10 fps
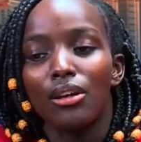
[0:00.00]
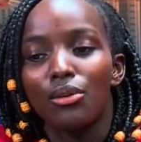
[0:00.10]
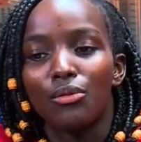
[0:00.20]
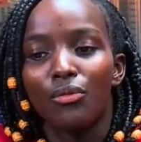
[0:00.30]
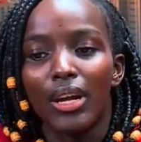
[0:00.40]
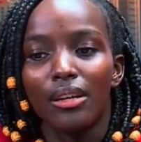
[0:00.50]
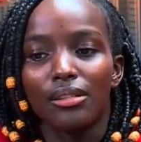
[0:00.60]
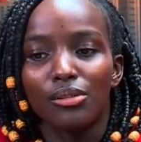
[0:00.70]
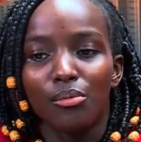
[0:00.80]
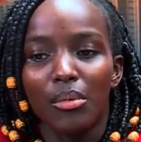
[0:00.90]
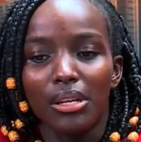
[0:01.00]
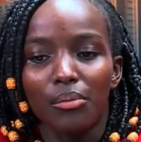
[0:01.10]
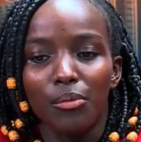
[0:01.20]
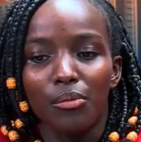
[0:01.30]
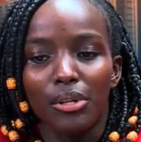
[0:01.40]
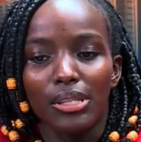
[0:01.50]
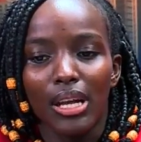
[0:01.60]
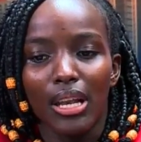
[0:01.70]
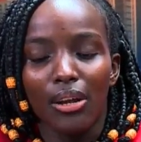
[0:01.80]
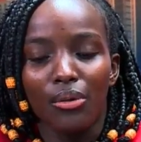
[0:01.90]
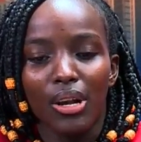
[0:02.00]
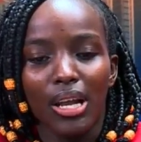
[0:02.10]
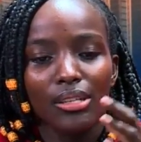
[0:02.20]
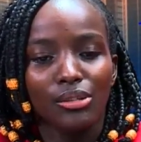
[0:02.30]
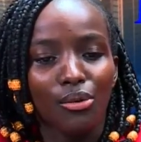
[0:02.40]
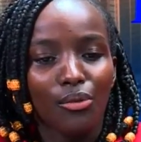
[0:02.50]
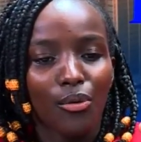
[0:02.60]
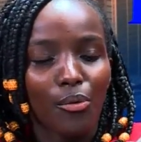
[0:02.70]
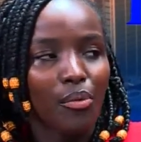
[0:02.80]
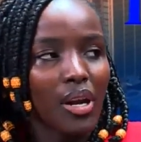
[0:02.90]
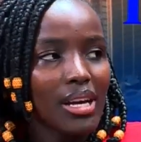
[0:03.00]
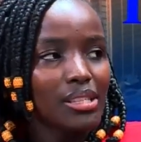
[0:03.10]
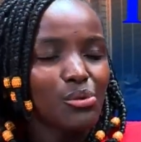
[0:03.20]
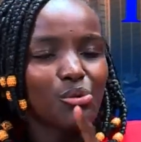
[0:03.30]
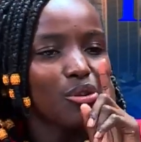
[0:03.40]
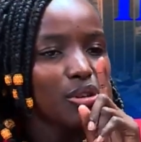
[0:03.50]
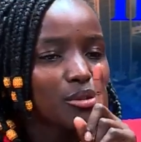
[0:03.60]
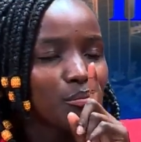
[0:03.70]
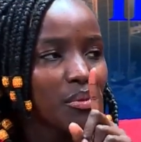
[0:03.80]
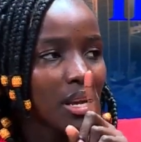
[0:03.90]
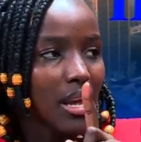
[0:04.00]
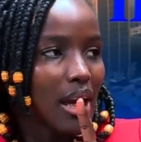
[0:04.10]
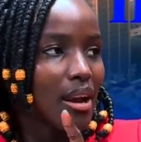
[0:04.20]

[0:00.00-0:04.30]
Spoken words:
You find so many people telling you, let's go for prayers. You don't pray